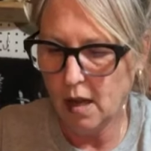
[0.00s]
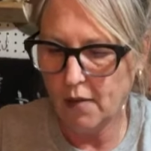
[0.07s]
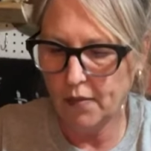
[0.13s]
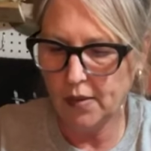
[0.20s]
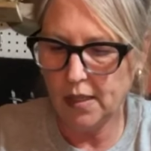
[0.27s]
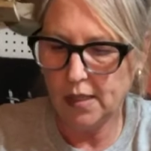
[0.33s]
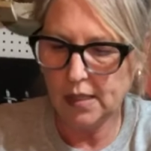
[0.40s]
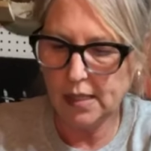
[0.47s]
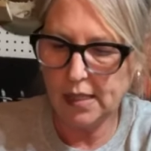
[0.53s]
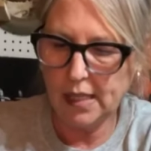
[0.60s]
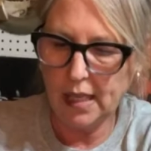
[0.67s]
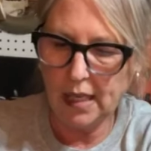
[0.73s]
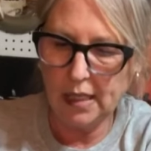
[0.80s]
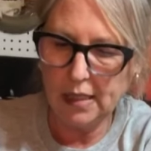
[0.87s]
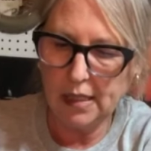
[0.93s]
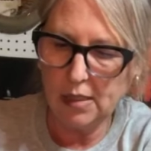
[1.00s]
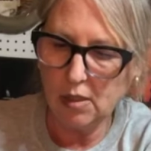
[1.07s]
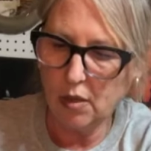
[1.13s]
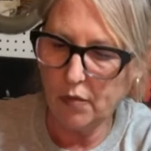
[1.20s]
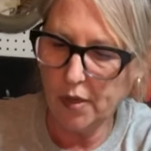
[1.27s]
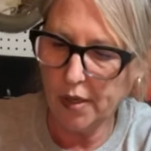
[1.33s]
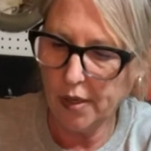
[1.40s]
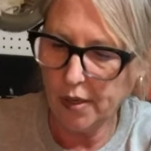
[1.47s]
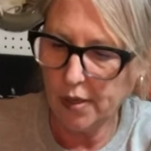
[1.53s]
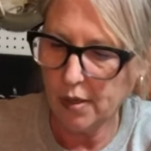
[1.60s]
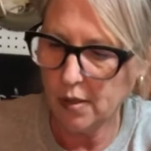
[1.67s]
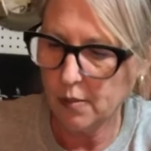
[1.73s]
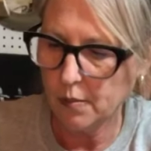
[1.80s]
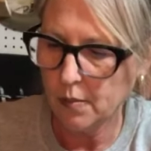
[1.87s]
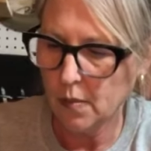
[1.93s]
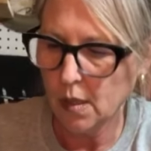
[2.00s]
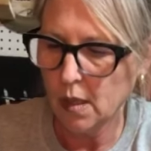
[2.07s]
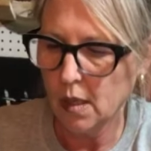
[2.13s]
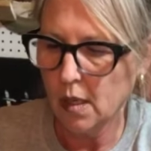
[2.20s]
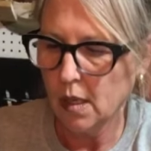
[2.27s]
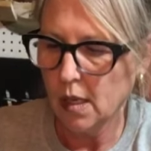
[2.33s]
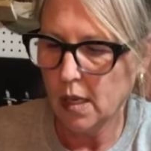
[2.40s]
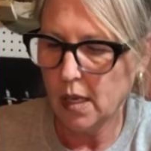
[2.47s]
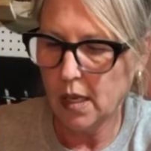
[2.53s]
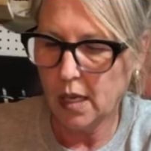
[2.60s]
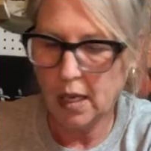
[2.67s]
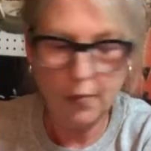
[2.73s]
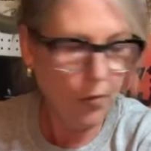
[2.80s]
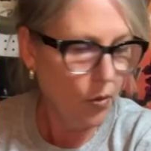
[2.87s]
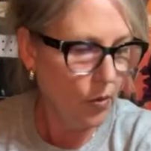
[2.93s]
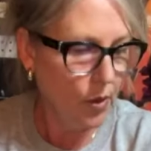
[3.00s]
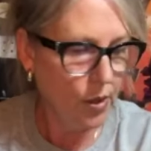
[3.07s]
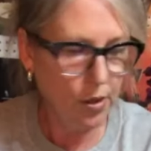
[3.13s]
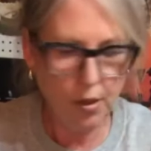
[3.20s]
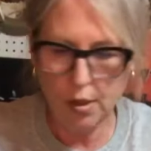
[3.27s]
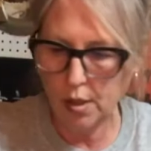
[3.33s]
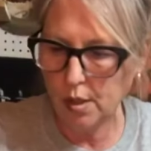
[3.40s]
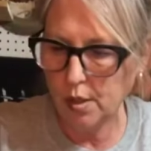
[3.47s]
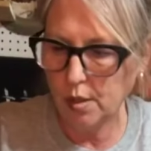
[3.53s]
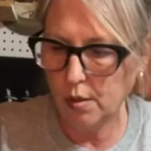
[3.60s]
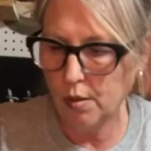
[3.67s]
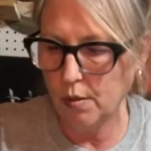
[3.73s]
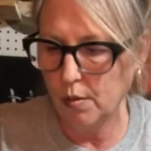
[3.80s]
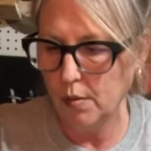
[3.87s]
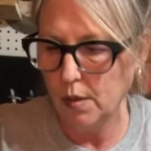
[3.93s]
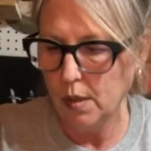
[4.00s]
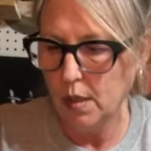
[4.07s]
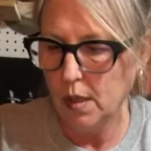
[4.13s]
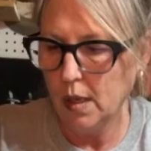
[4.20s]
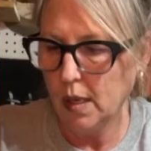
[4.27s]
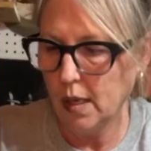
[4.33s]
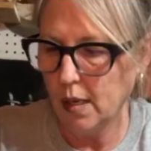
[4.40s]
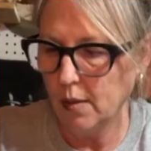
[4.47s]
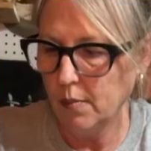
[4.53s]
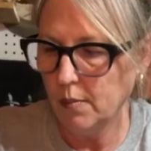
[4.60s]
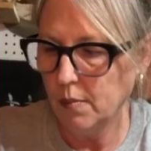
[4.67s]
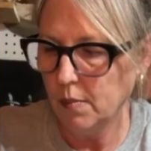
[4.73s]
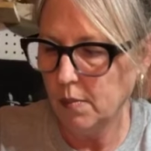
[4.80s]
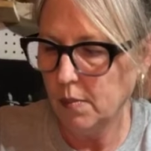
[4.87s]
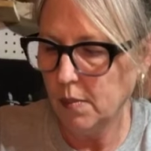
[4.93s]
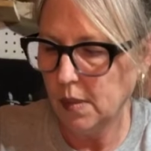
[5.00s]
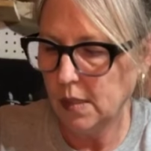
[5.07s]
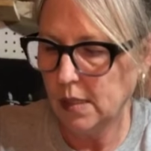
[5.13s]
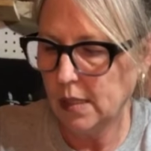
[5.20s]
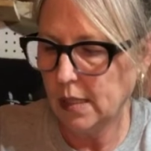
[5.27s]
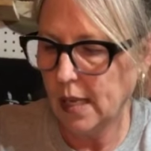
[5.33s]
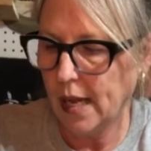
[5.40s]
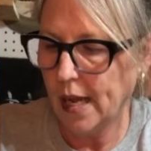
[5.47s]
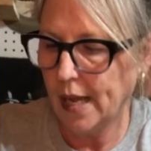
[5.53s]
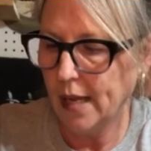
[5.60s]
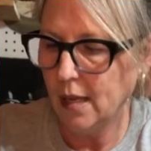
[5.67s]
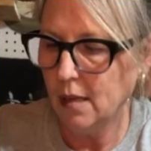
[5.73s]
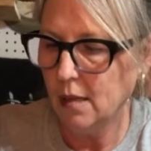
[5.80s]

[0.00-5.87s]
of these skeletons over here, and I'm going to tie